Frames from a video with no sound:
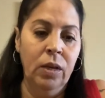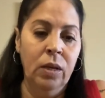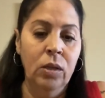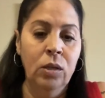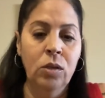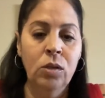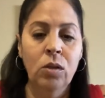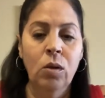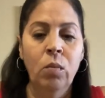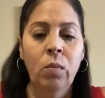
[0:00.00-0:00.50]

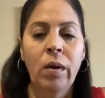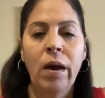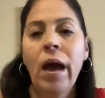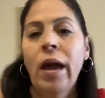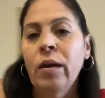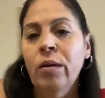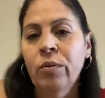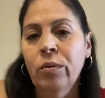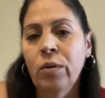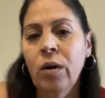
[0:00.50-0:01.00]
So where
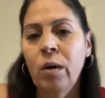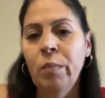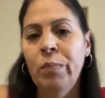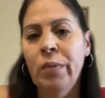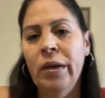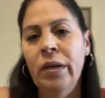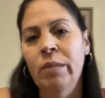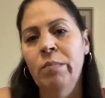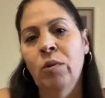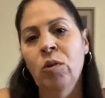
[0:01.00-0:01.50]
I grew up
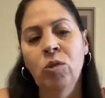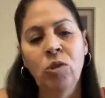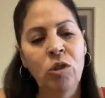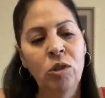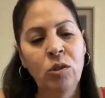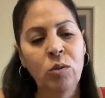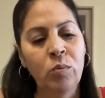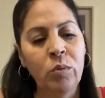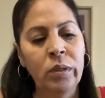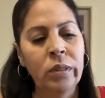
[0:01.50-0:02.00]
at,
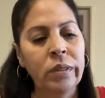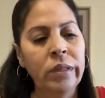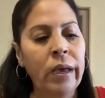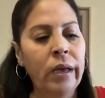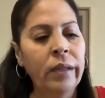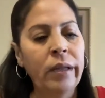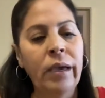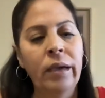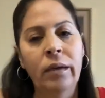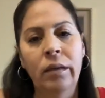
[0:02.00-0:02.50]
emotions was
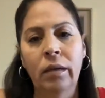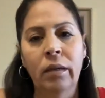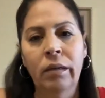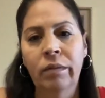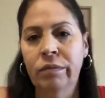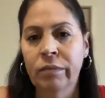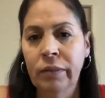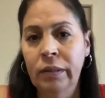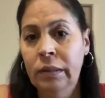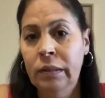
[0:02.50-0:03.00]
not like a
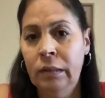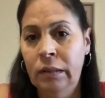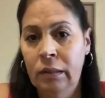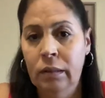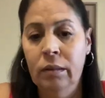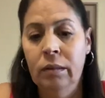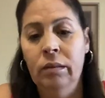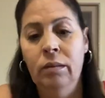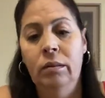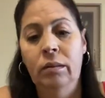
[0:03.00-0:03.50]

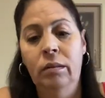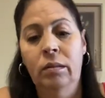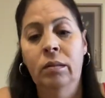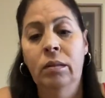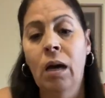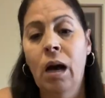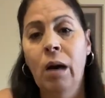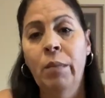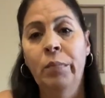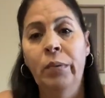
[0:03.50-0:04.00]
freaking
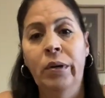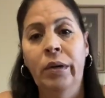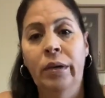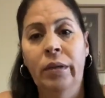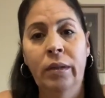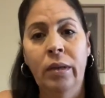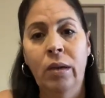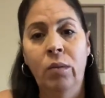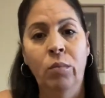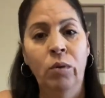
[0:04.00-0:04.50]
topic
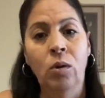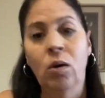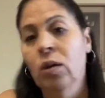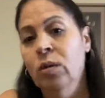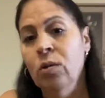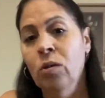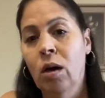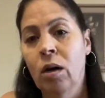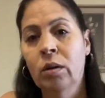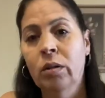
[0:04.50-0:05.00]
that we all
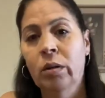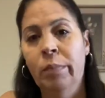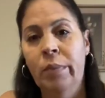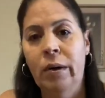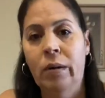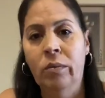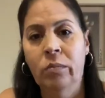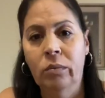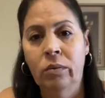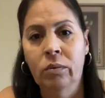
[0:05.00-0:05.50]
talked
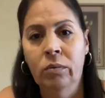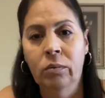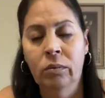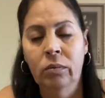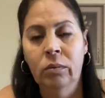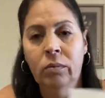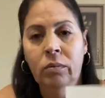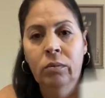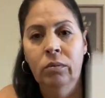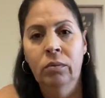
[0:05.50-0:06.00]
about.
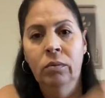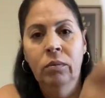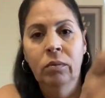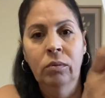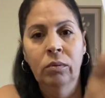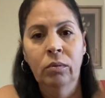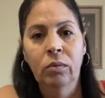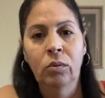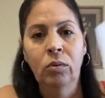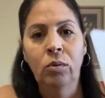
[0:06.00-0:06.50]

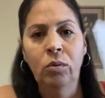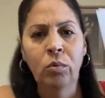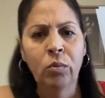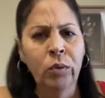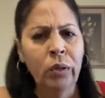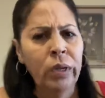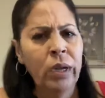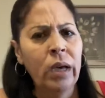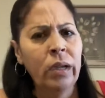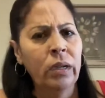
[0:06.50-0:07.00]
You
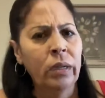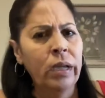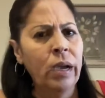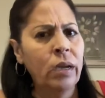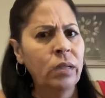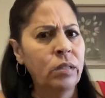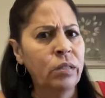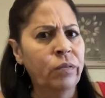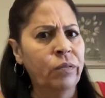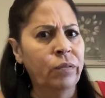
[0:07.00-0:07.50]
were not
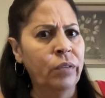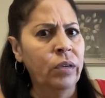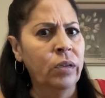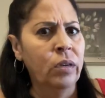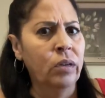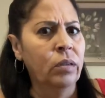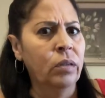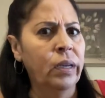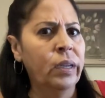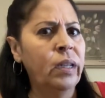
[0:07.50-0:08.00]
allowed to
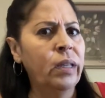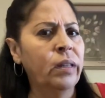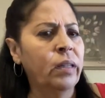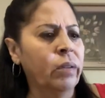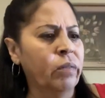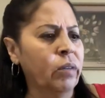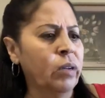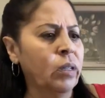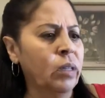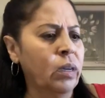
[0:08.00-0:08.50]
feel
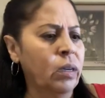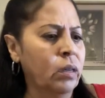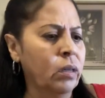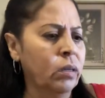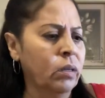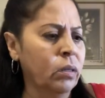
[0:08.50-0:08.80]
anything, really.